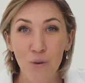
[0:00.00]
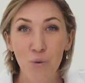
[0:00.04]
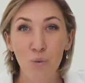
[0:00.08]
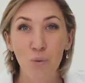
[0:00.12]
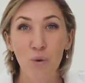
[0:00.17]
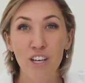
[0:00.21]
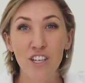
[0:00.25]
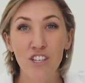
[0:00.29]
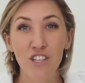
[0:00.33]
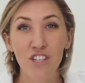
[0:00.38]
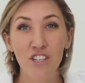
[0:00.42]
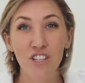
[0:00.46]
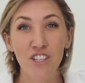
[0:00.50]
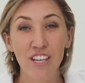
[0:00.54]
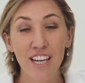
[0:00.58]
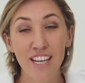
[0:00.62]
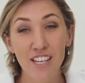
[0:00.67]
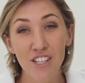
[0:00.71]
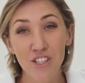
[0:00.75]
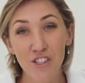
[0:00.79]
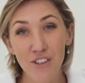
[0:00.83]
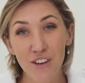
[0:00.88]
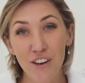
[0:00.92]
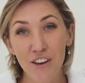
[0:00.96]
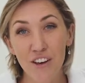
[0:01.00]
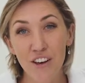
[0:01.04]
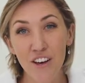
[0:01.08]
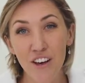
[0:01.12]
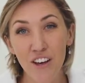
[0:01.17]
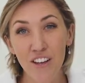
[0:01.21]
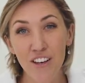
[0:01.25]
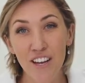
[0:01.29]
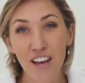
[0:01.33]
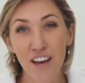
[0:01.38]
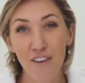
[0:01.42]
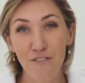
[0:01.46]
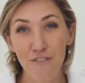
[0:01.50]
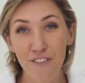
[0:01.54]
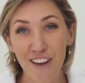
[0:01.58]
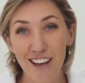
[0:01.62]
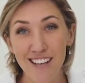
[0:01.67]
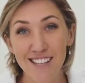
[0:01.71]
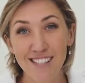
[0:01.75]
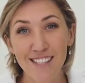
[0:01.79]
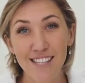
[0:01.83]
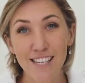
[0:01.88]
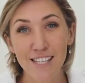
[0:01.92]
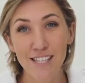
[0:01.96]
which in turn
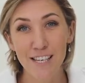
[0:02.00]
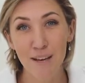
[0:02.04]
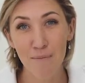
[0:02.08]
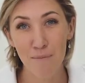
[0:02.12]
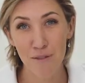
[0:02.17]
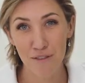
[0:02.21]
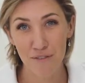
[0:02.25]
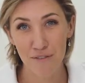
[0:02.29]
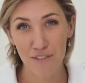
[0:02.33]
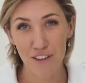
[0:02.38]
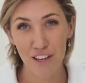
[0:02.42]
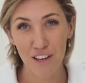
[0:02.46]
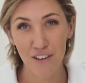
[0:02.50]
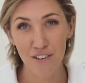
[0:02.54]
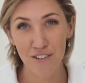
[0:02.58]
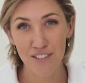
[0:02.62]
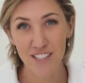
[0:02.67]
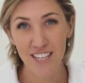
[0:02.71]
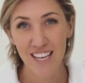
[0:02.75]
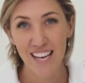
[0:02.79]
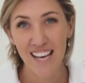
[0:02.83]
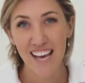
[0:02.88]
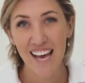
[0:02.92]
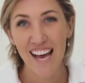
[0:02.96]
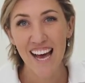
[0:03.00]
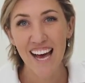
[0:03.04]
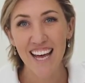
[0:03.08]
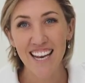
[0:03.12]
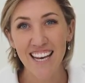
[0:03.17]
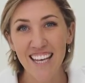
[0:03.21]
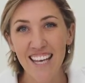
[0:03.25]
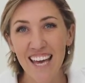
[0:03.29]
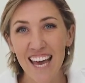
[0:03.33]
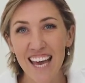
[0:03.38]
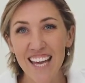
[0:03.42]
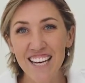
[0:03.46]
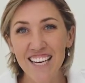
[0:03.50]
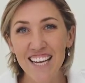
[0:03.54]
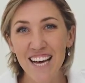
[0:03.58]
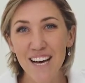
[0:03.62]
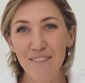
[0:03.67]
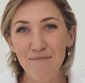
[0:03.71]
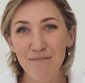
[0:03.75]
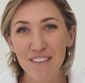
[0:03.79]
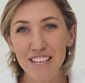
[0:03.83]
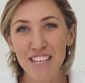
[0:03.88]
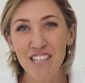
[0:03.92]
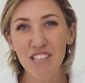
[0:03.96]
affects the depth of field. And again,
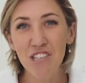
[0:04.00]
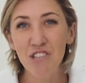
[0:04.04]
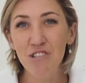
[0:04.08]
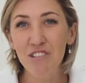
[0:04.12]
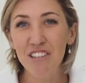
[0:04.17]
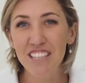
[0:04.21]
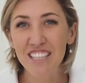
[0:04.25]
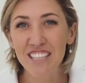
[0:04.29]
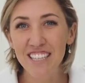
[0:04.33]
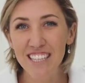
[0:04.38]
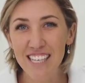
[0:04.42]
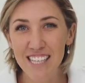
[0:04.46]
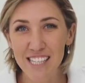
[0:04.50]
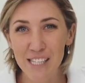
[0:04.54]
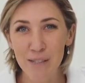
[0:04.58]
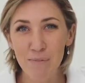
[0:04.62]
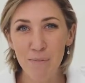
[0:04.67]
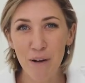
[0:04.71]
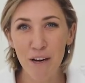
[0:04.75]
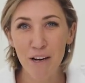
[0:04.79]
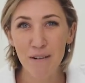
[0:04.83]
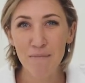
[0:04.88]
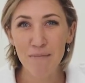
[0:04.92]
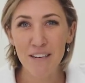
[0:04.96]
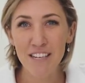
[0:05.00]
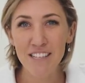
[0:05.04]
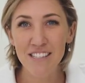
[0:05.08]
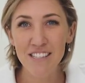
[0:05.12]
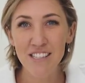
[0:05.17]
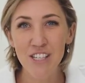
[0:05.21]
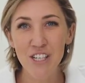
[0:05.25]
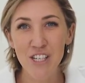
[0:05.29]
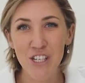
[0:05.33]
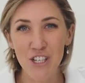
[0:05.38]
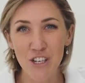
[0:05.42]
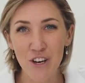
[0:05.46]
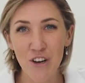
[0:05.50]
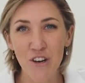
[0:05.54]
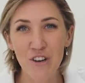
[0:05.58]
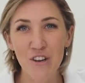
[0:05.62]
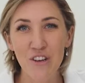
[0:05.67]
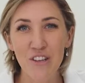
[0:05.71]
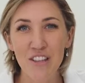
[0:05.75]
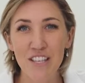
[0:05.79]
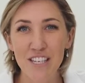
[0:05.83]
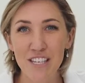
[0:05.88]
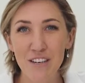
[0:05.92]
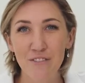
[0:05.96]
I'm going to do a little experiment to show
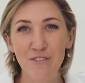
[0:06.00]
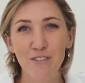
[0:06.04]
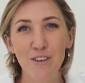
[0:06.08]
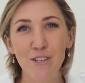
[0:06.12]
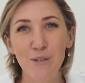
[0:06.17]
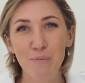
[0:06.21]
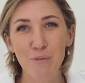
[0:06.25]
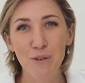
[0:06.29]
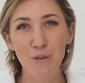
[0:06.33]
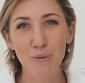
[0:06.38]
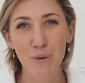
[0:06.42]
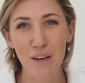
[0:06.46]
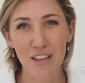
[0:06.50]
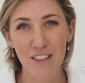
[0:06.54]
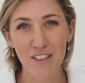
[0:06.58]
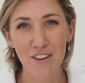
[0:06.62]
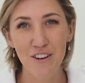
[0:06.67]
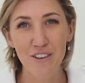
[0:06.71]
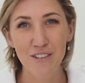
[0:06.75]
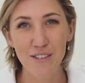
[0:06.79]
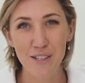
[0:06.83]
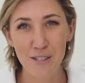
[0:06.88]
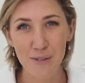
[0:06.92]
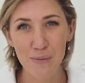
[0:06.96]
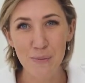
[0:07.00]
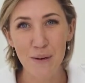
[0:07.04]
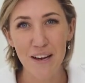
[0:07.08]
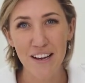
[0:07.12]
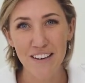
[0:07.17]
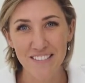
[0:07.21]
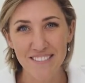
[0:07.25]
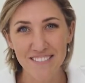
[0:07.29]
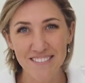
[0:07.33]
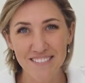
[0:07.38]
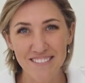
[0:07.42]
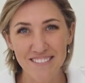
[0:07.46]
you the difference between those as well.